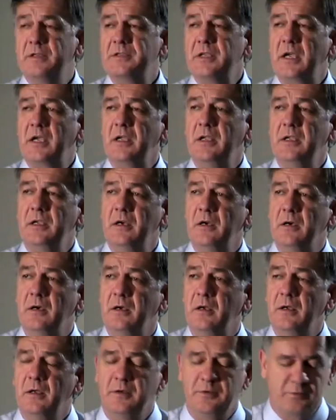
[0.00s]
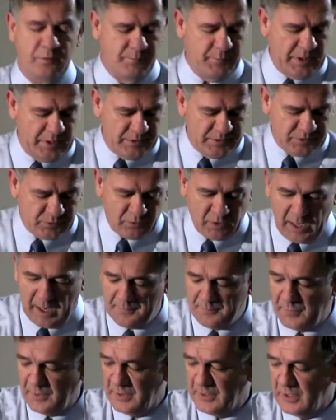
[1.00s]
Second year, tremendous
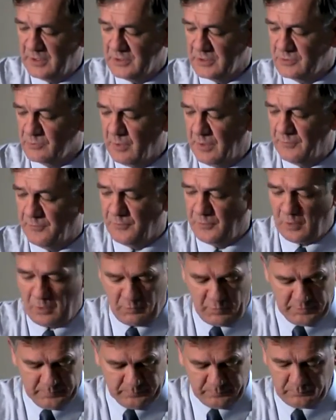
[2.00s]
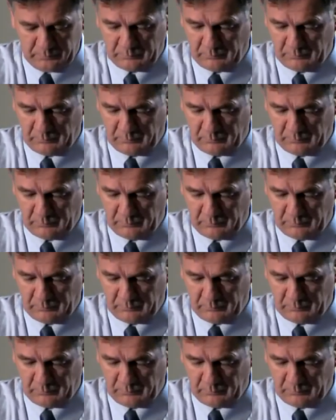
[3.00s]
crop, and they just went forward.